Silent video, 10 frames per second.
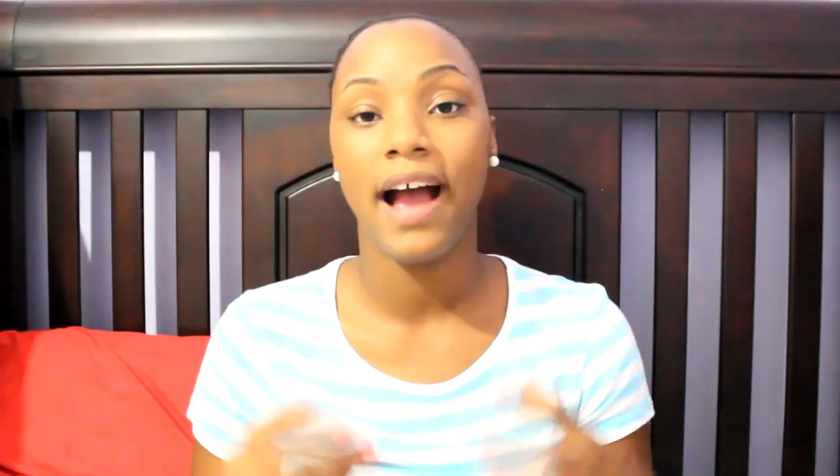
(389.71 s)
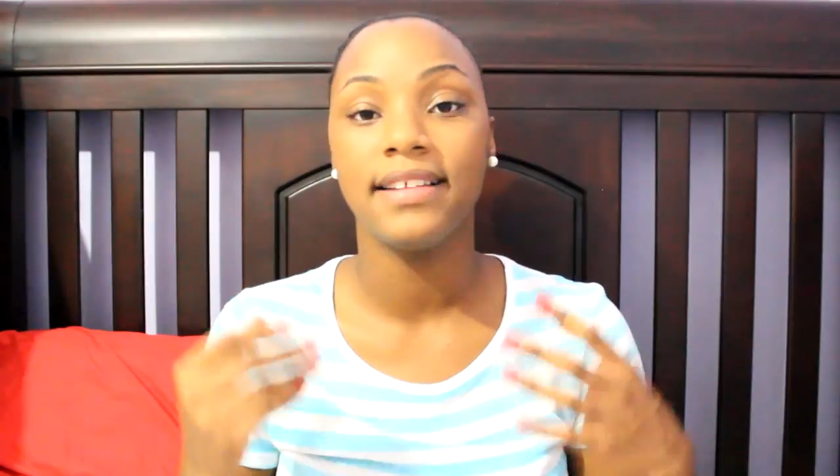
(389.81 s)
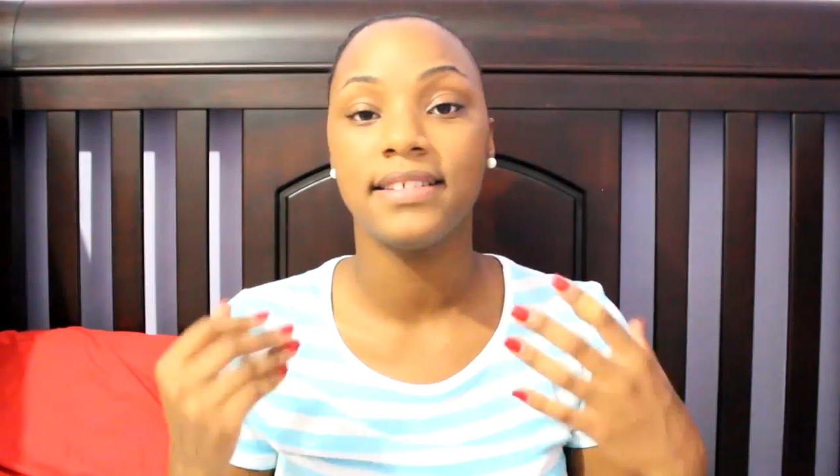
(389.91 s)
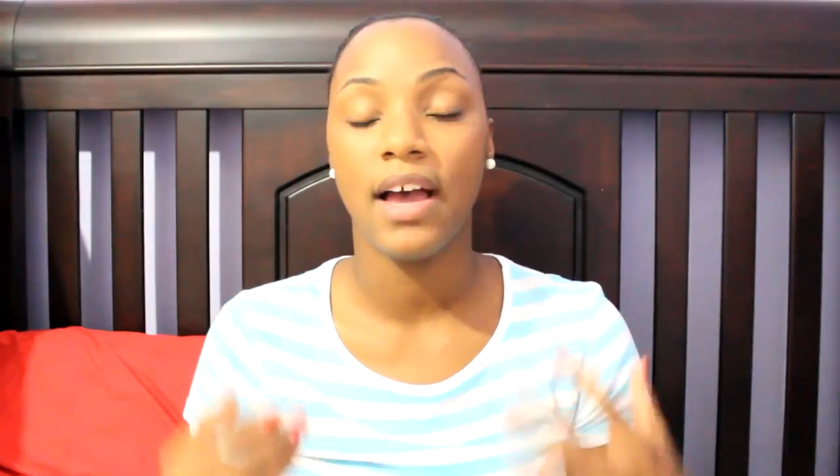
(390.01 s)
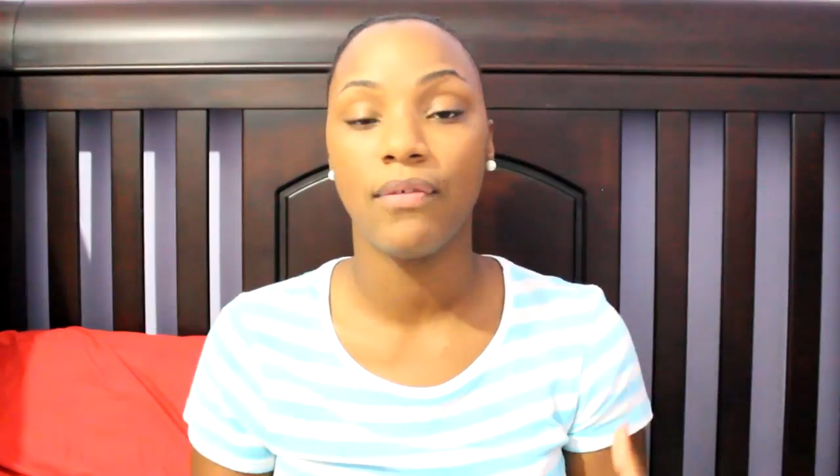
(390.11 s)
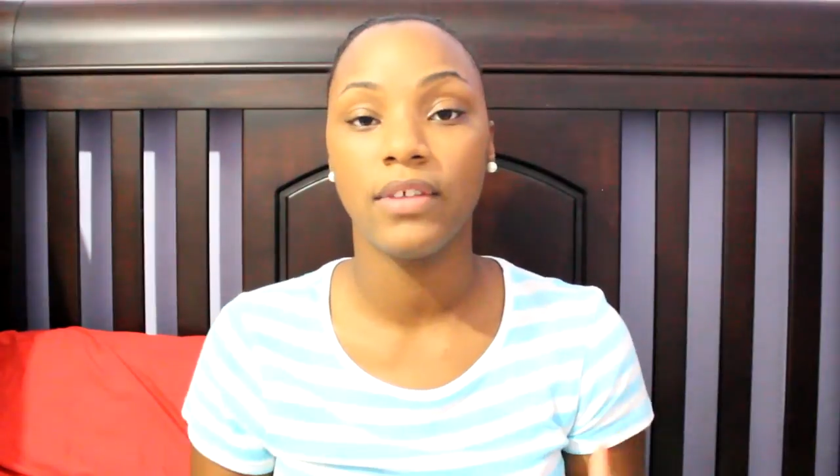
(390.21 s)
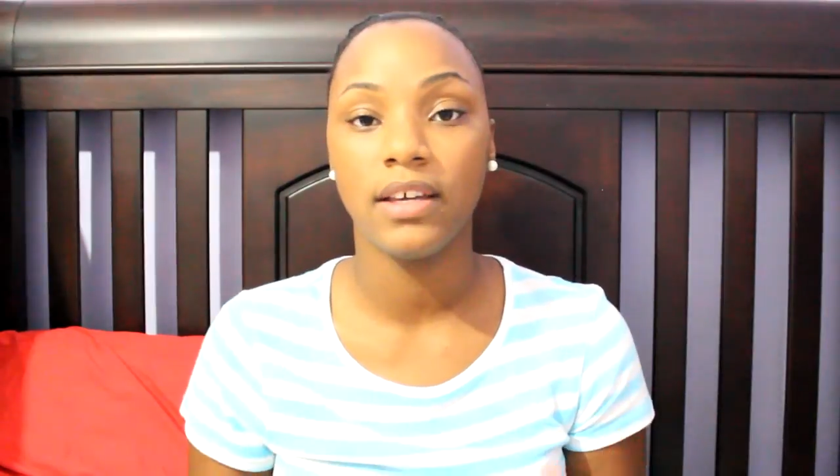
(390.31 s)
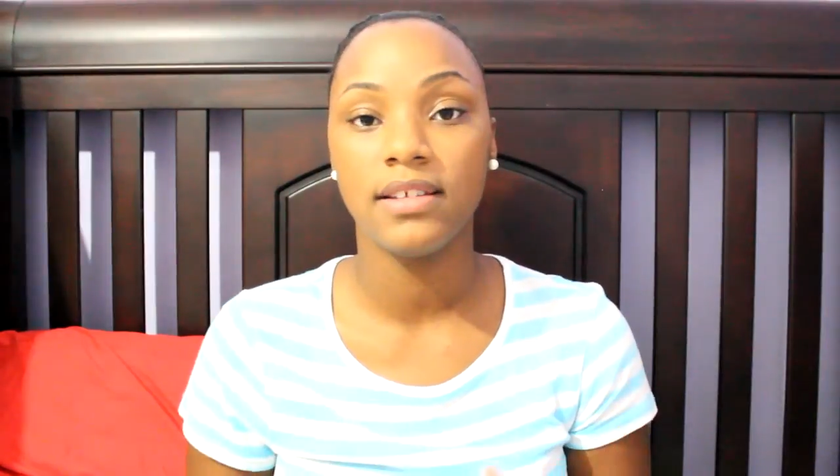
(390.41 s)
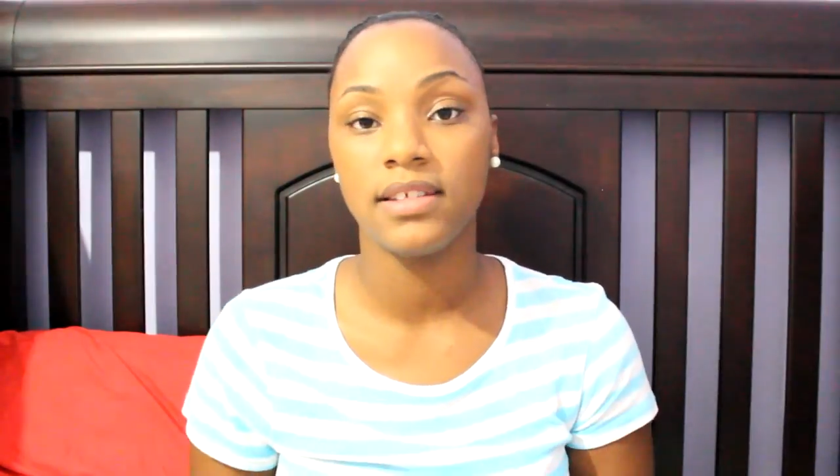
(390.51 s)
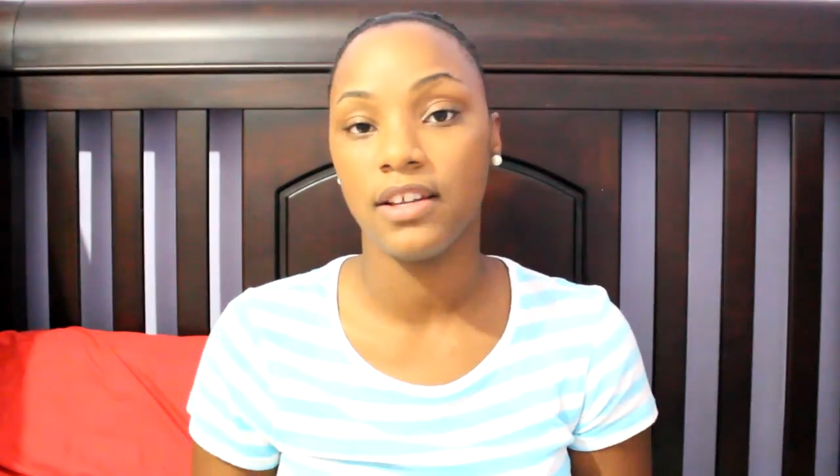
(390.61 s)
I would
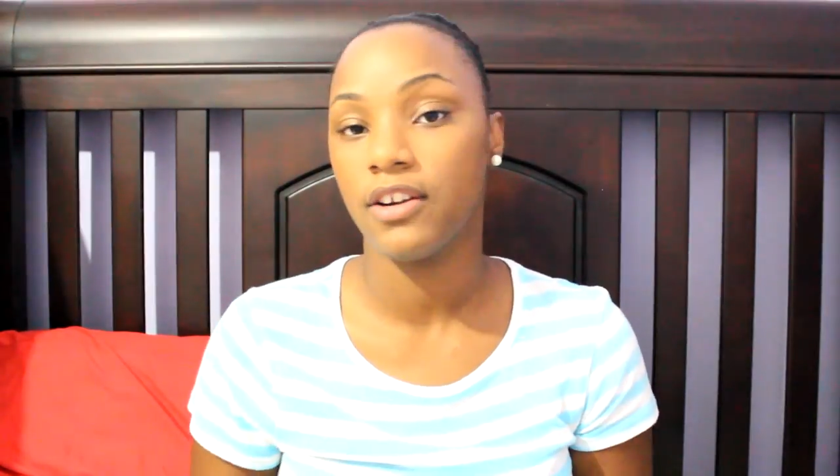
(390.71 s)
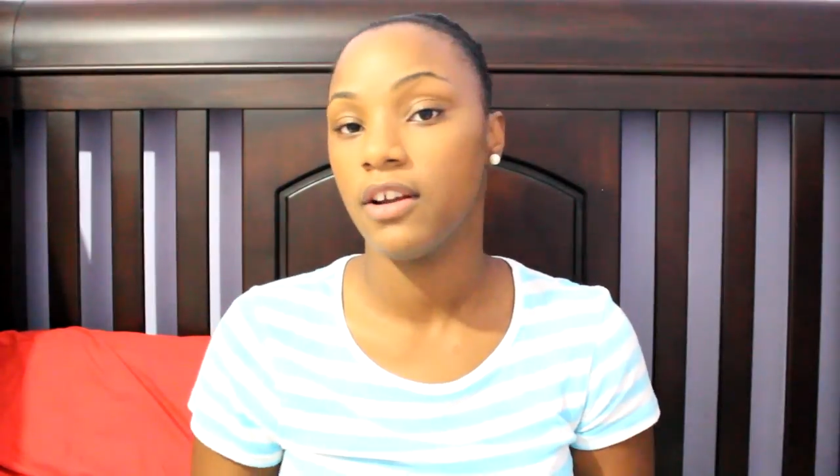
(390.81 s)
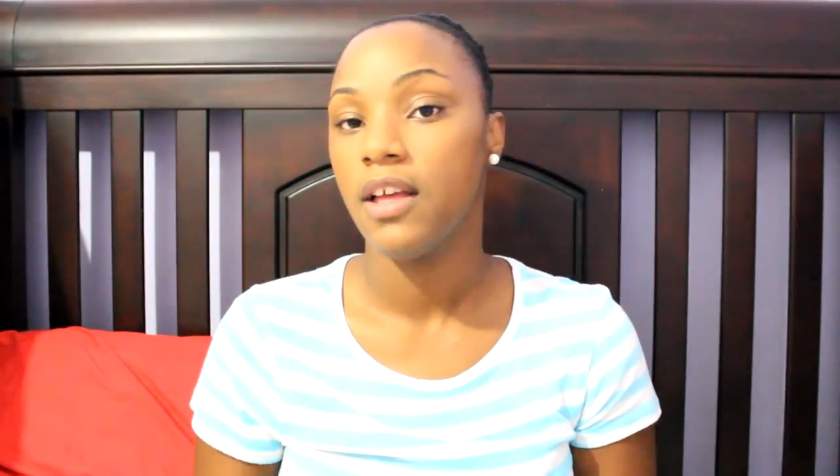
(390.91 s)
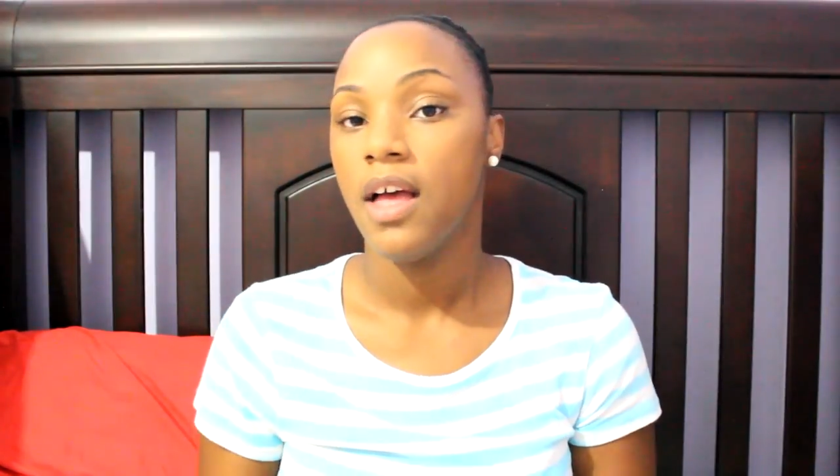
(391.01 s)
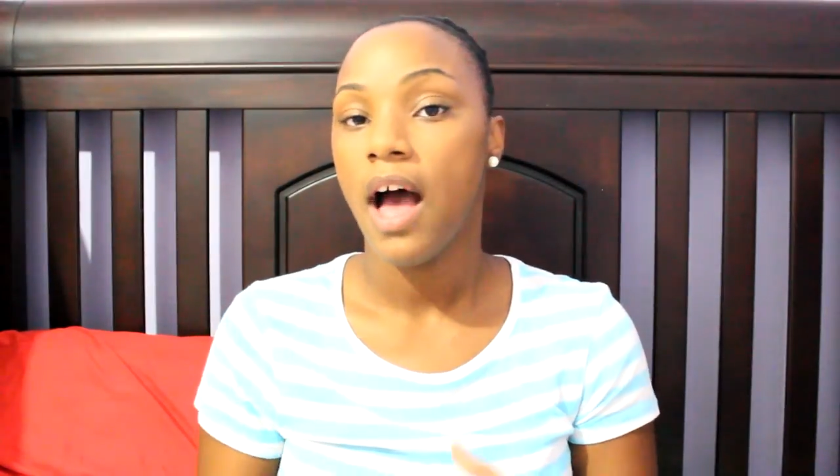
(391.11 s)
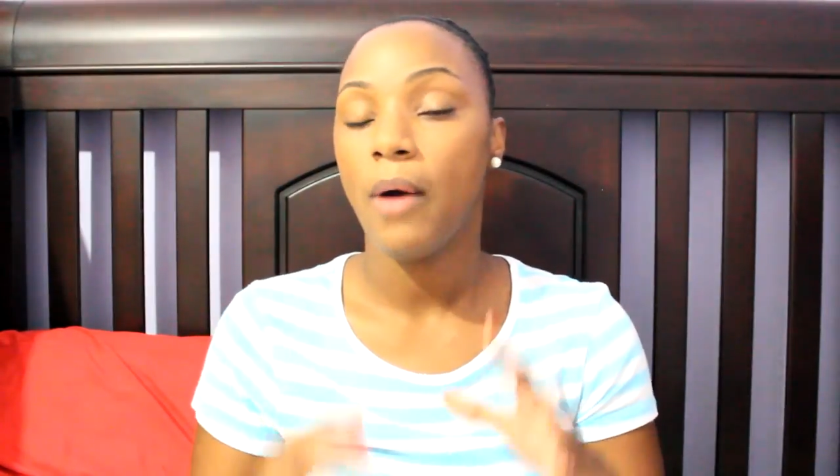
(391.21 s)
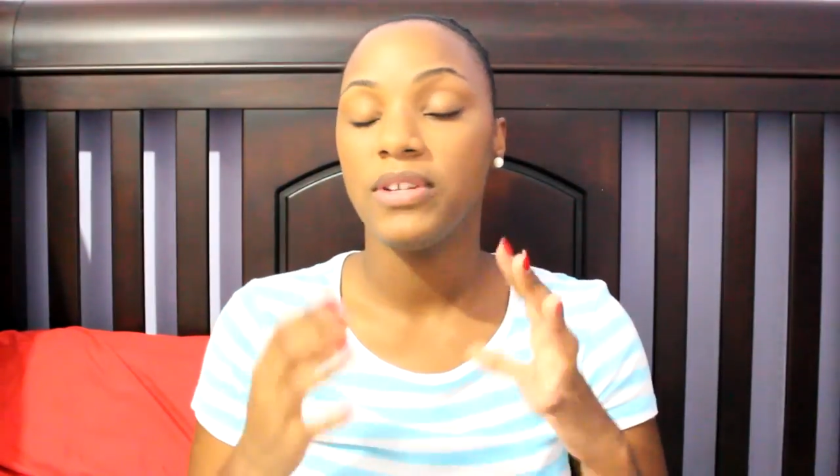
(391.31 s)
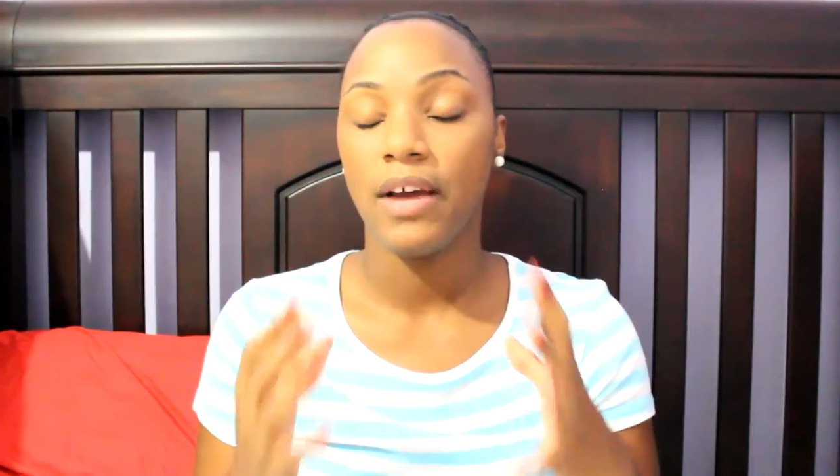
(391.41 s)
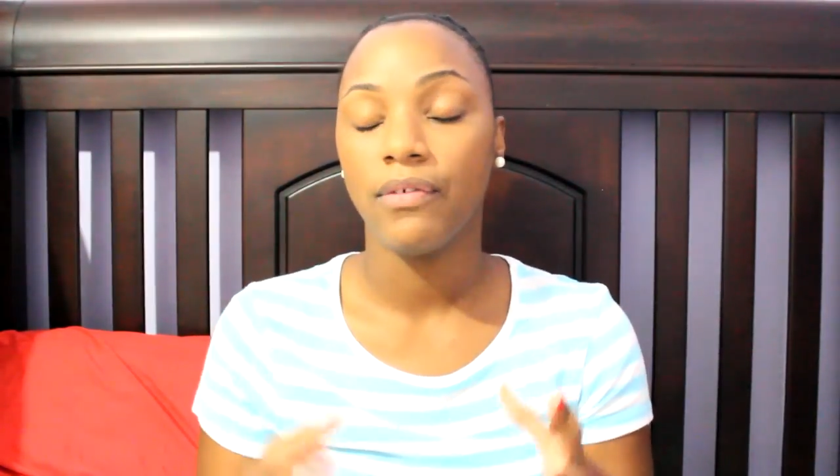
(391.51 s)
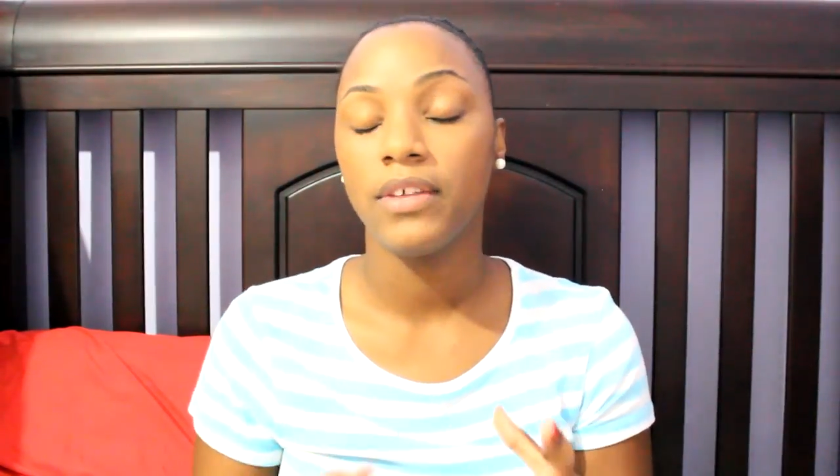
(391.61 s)

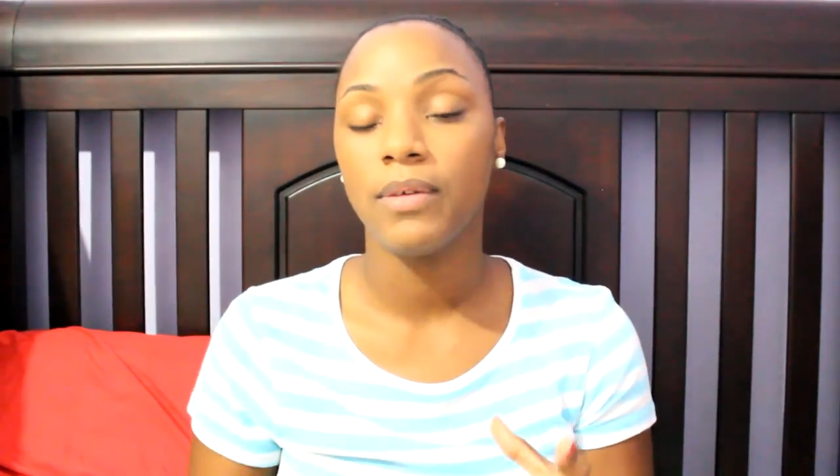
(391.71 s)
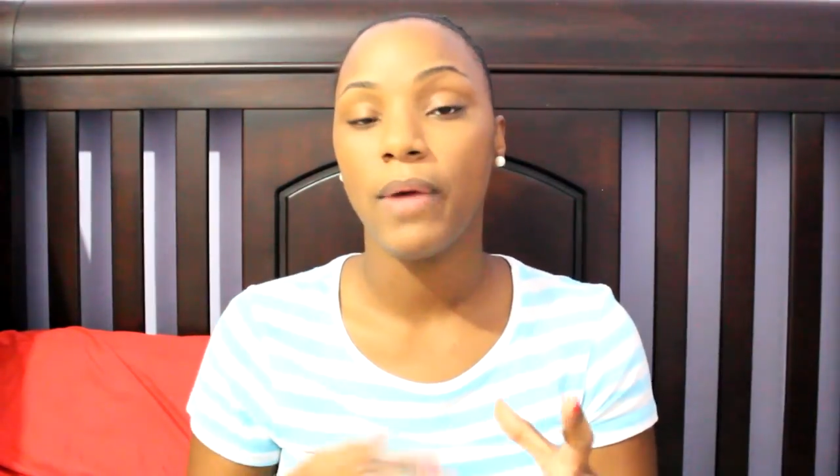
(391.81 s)
definitely